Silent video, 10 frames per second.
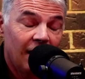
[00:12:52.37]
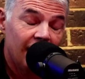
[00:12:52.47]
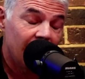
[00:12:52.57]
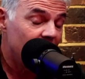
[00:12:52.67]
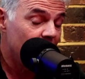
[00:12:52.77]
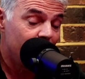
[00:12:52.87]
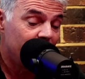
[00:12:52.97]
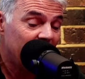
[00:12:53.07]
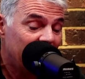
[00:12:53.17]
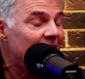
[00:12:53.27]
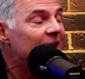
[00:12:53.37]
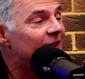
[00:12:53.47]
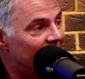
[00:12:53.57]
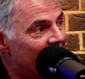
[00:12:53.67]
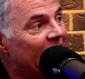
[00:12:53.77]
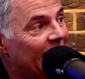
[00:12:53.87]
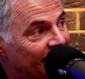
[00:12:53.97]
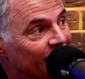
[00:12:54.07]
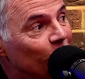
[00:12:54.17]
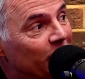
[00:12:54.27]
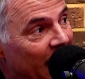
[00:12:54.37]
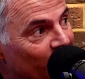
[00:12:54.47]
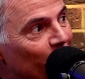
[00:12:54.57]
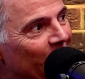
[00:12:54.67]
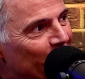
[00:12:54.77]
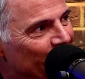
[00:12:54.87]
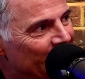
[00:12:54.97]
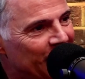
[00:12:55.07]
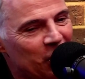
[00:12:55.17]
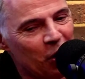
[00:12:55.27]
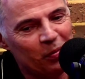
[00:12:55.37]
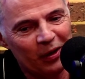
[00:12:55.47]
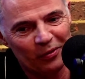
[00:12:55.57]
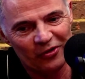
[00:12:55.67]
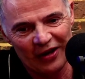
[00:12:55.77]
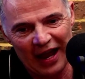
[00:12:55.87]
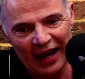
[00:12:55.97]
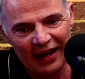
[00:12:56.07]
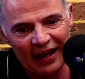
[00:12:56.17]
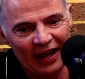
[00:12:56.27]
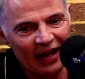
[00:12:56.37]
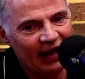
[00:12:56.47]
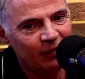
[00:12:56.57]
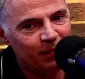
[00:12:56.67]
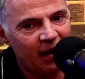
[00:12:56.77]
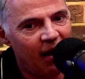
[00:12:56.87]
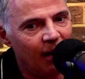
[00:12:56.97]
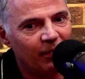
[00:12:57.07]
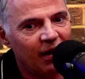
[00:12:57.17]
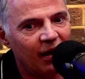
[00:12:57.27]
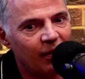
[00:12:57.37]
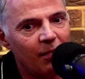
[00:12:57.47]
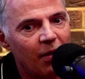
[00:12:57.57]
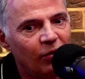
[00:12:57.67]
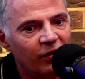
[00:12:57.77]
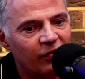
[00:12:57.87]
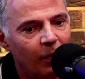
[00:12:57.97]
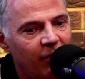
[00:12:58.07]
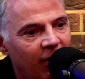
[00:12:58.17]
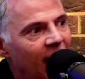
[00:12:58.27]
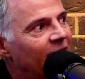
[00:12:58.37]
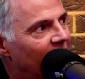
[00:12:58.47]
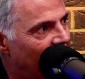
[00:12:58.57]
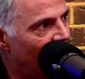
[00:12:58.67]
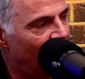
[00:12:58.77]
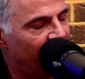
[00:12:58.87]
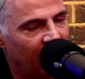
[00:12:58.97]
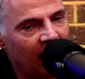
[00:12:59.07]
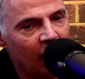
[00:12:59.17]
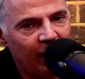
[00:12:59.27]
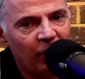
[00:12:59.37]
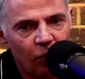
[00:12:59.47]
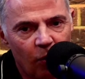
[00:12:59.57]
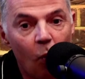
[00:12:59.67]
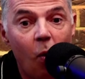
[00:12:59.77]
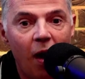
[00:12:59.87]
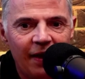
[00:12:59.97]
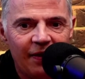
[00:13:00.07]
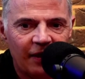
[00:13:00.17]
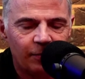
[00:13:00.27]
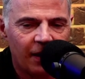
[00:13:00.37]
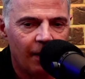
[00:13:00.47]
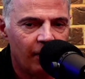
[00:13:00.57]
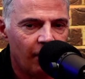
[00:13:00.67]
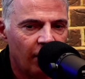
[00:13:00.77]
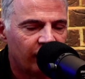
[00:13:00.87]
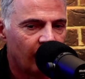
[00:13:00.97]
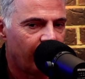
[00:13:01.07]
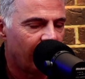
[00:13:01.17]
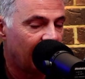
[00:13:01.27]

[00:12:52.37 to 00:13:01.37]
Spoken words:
the key thing is you'll get away with it. Nobody will check. It's become kind of the modus operandi of the. We can talk about why that's become the modus operandi.